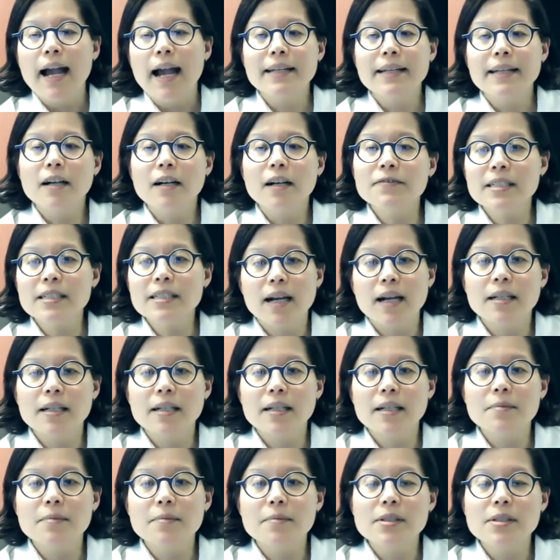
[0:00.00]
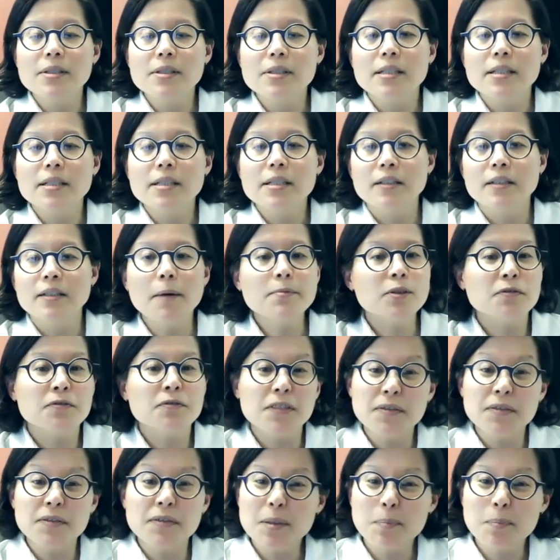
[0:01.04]
oftentimes, you know, up to
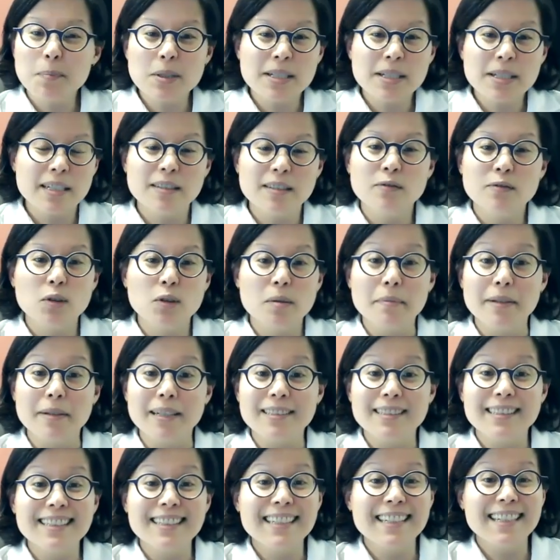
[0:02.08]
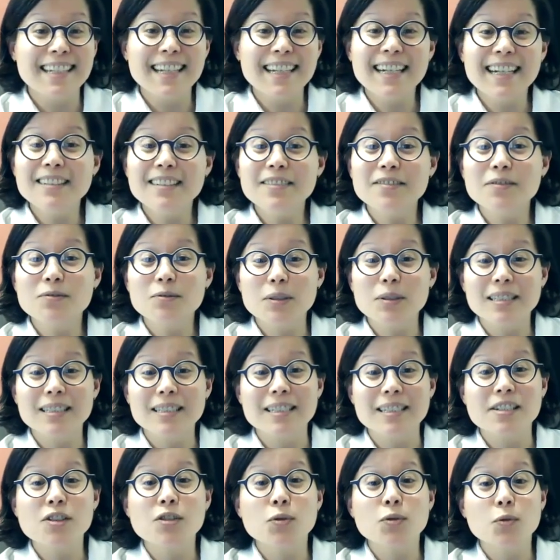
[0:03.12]
50% of women can't
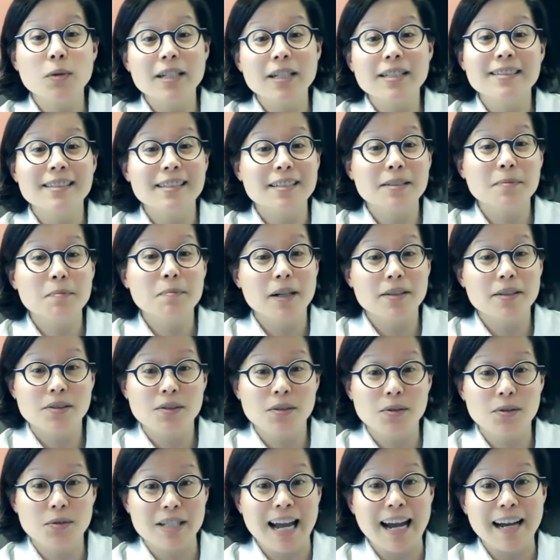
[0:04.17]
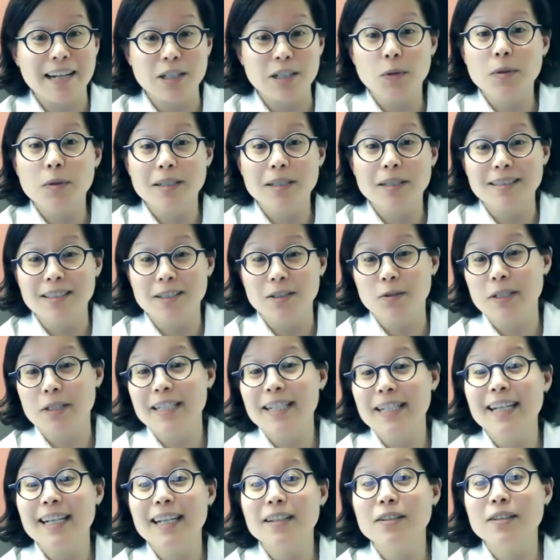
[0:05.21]
really squeeze these muscles adequately
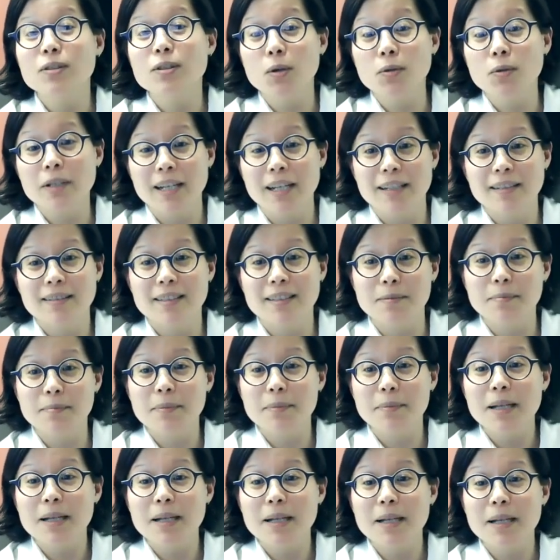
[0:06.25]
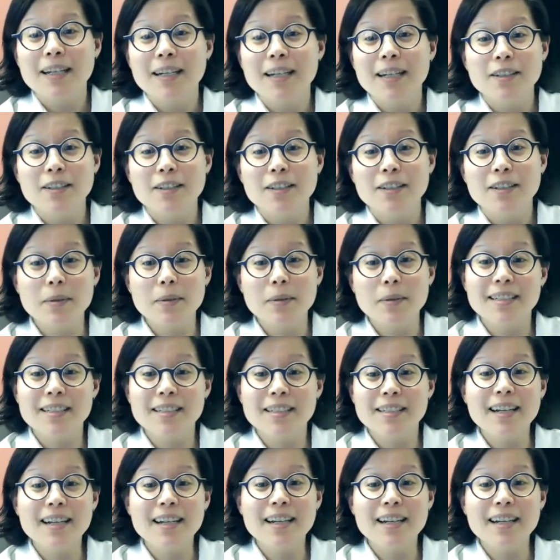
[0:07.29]
or can't locate them, you know, because again, they're